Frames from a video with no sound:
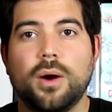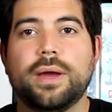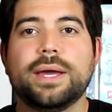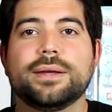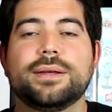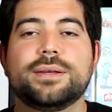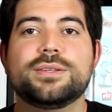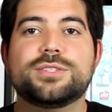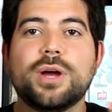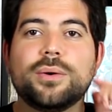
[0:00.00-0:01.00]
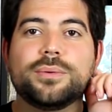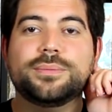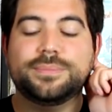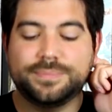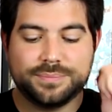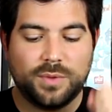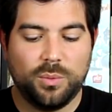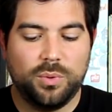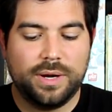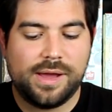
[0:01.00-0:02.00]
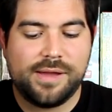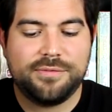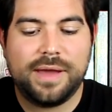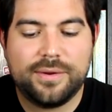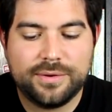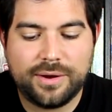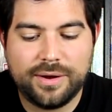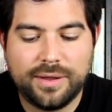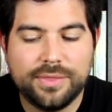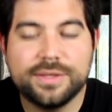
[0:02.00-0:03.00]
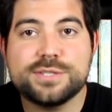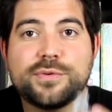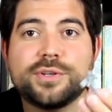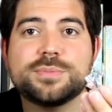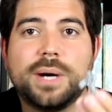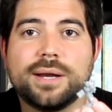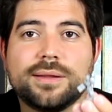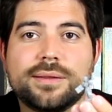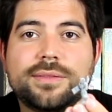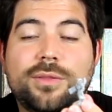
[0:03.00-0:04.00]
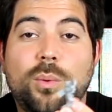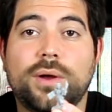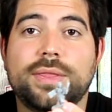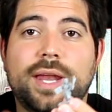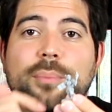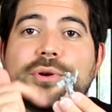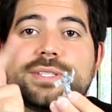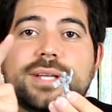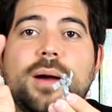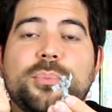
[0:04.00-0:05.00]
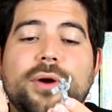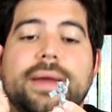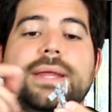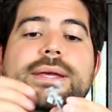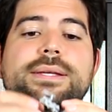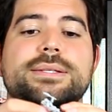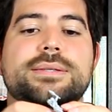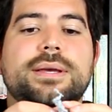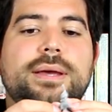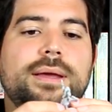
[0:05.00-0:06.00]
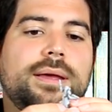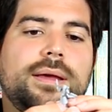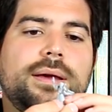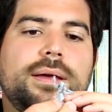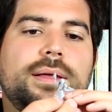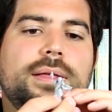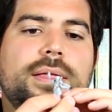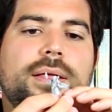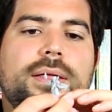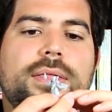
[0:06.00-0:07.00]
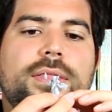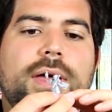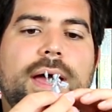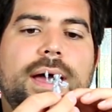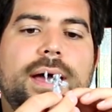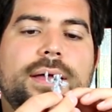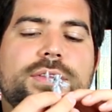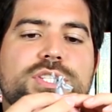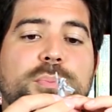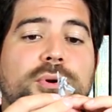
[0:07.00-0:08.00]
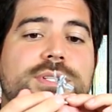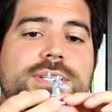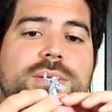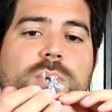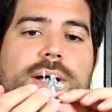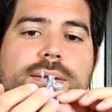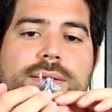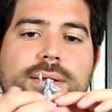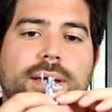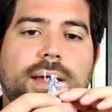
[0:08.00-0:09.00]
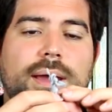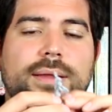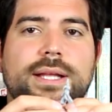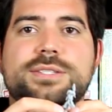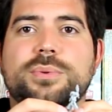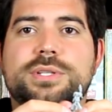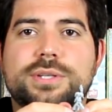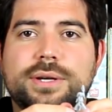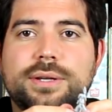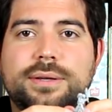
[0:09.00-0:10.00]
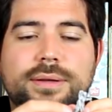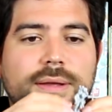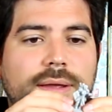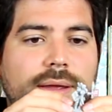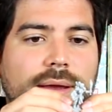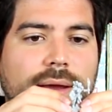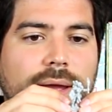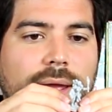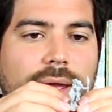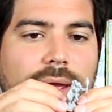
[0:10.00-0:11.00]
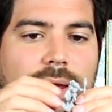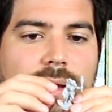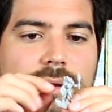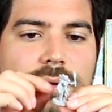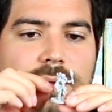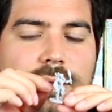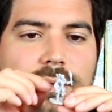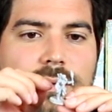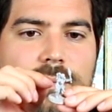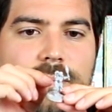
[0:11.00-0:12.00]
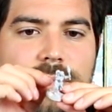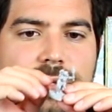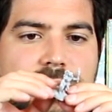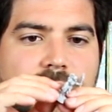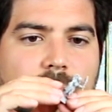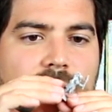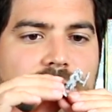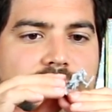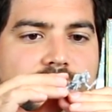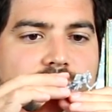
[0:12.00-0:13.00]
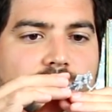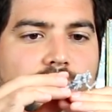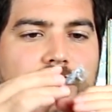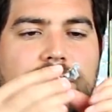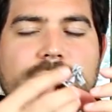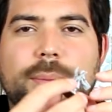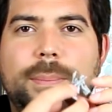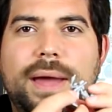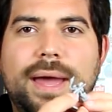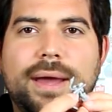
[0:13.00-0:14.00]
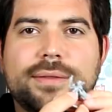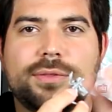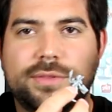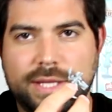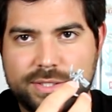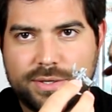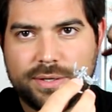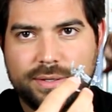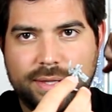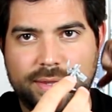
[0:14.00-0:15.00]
Okay, so what I found on this first model, the one that I printed upright, is that the supports did well, and that's always good. And some of the sword on the back that's on